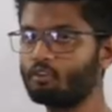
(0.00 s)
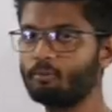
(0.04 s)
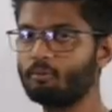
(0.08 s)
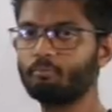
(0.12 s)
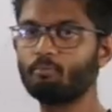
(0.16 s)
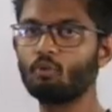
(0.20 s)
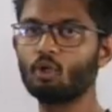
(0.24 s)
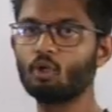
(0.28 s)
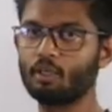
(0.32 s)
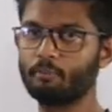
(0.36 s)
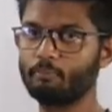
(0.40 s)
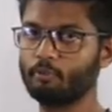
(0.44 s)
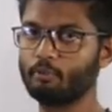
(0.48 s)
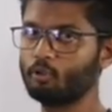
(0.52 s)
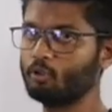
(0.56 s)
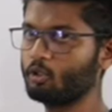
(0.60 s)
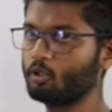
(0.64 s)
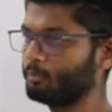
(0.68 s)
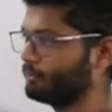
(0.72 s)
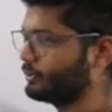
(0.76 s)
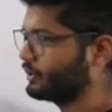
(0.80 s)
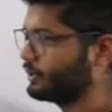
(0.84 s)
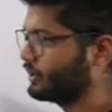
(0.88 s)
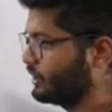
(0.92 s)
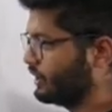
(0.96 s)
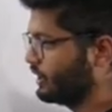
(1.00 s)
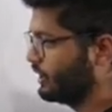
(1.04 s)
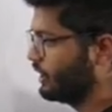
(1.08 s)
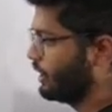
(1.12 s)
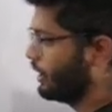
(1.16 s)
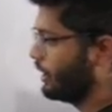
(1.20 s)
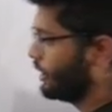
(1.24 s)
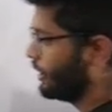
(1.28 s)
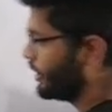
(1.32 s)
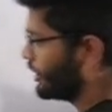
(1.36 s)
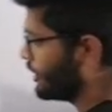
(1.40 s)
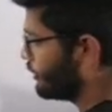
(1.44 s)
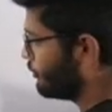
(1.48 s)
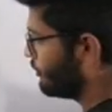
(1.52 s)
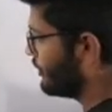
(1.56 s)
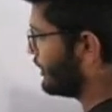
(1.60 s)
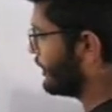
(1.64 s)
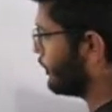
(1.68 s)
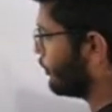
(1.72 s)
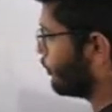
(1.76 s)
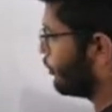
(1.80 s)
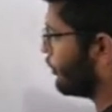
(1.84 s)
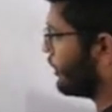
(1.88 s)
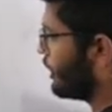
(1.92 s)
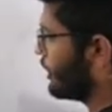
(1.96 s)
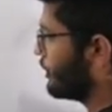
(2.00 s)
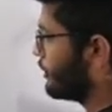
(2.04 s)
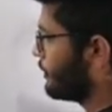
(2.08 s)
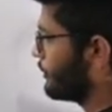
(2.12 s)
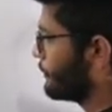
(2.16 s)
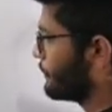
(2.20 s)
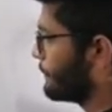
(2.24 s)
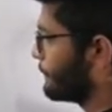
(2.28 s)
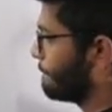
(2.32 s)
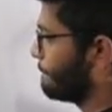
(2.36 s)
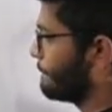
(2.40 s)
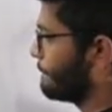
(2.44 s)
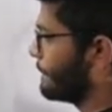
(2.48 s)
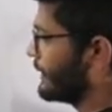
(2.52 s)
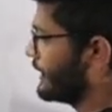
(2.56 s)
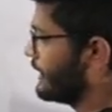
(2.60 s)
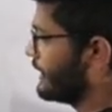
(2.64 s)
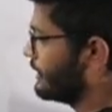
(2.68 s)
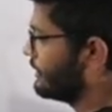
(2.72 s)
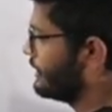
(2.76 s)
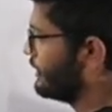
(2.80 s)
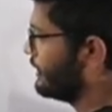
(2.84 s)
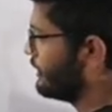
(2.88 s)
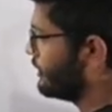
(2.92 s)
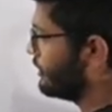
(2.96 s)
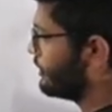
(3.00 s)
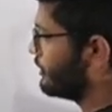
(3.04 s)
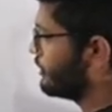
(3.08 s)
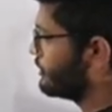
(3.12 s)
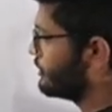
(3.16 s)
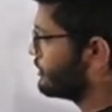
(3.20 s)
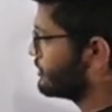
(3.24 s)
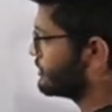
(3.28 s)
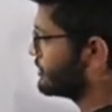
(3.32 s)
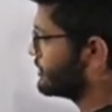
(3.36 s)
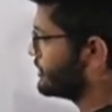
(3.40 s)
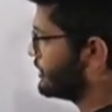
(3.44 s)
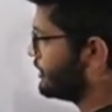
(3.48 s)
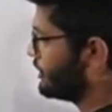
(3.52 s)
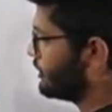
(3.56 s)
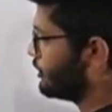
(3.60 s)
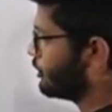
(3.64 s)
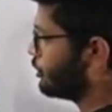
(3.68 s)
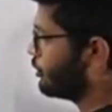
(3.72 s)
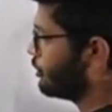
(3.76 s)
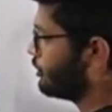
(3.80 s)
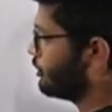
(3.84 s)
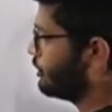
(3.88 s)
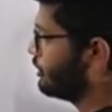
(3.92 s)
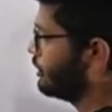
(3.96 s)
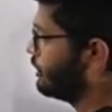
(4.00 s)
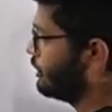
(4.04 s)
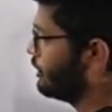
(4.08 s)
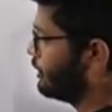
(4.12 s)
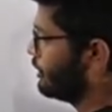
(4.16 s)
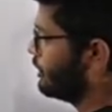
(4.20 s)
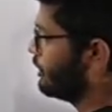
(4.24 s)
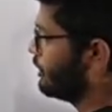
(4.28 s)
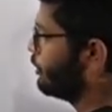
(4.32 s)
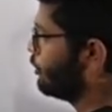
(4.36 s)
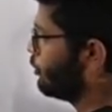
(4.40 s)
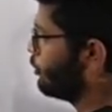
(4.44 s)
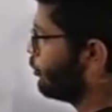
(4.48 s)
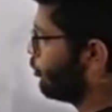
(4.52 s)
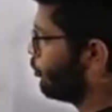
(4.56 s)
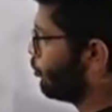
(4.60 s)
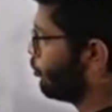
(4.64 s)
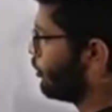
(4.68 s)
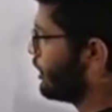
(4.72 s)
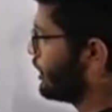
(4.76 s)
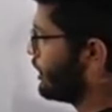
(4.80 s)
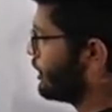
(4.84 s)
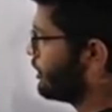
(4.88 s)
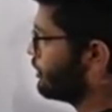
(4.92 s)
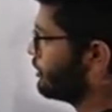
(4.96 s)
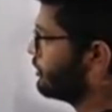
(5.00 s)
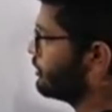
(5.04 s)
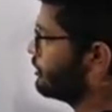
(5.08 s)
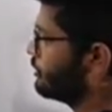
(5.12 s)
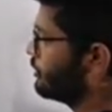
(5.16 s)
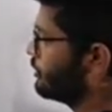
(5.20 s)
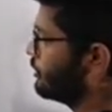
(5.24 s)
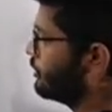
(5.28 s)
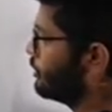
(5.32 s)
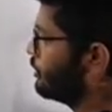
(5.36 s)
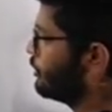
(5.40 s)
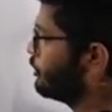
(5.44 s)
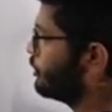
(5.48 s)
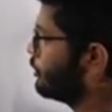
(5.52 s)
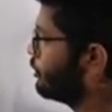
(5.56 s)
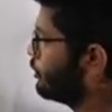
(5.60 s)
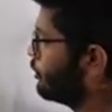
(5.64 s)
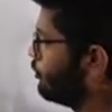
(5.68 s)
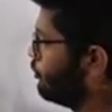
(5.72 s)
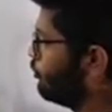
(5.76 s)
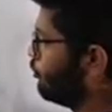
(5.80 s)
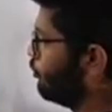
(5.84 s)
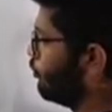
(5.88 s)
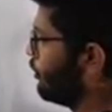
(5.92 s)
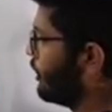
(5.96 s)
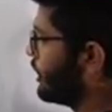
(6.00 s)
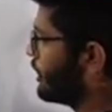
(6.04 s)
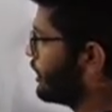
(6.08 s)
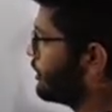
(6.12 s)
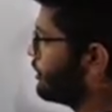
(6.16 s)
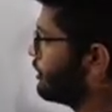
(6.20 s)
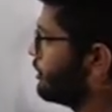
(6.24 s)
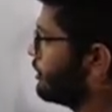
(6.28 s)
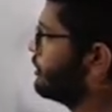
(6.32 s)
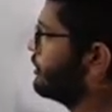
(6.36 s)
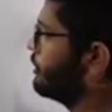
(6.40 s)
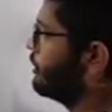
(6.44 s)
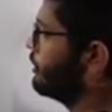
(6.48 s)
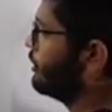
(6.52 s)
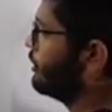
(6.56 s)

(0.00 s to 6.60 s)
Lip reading: from bottom to top. Here we have 1, then 0, 1, 1,